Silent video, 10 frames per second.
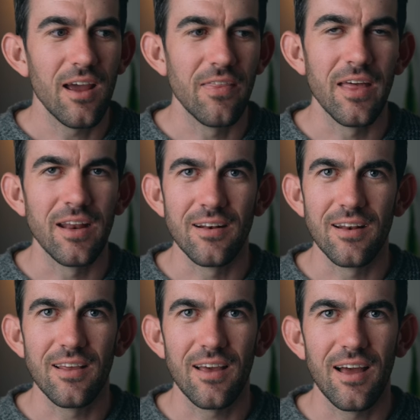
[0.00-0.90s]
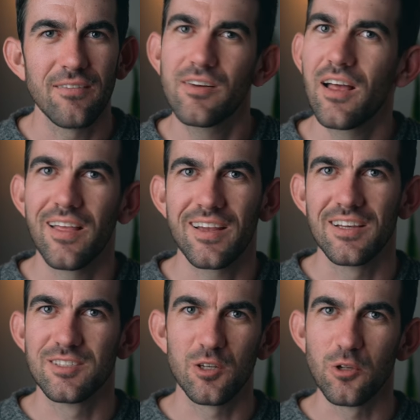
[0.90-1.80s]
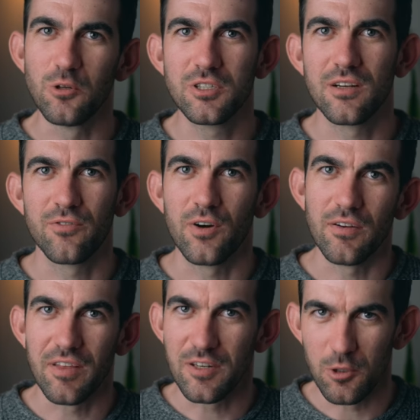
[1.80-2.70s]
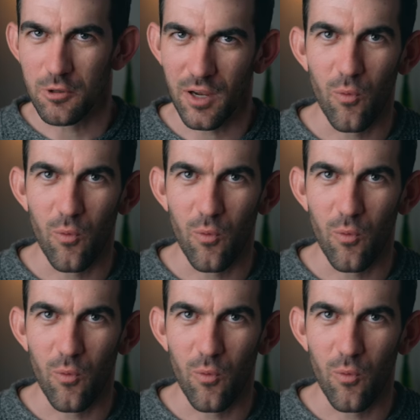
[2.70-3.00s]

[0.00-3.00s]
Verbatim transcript: and then I've got like a solution for if they do get